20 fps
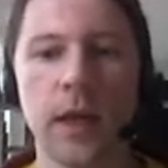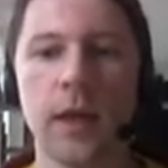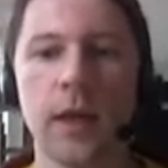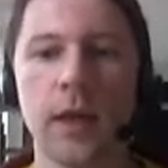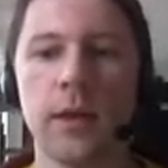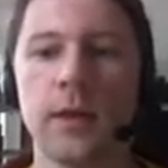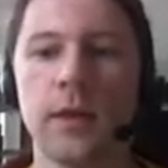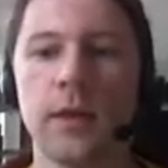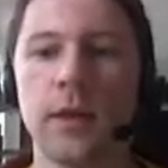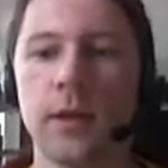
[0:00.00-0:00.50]

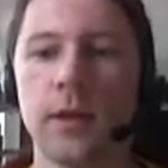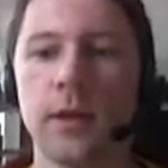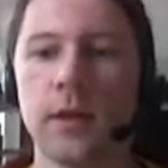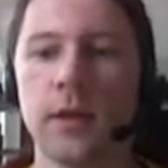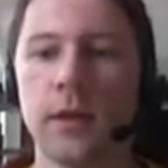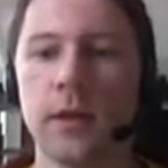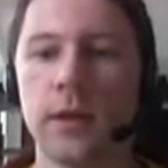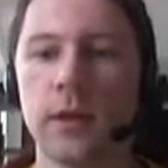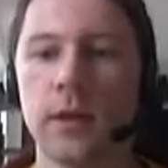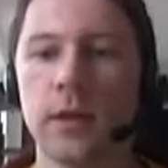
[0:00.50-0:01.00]
and
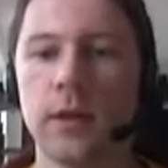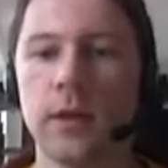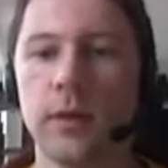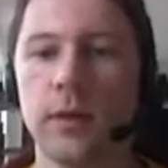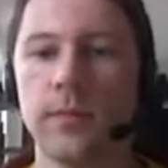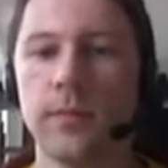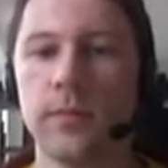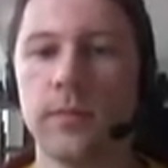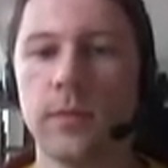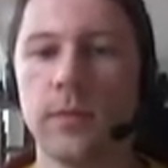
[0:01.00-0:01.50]
then
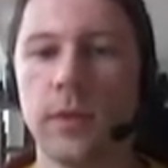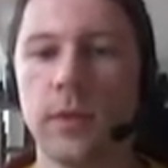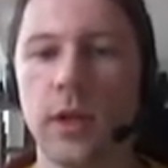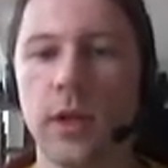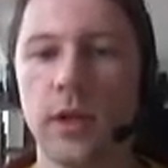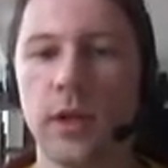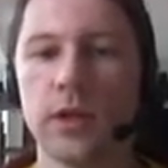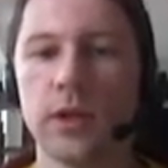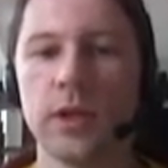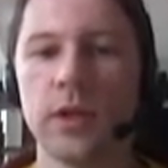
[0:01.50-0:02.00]

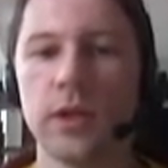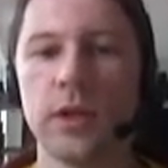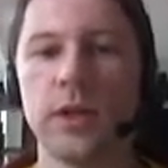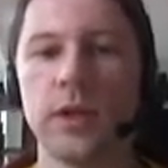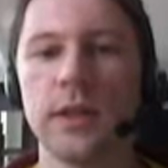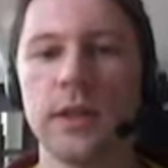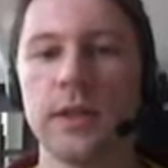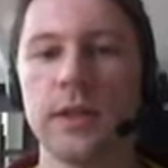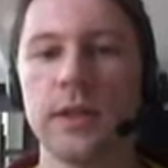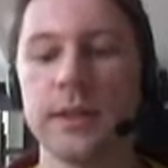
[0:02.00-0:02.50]

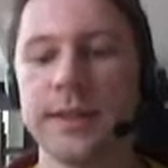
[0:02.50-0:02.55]
actually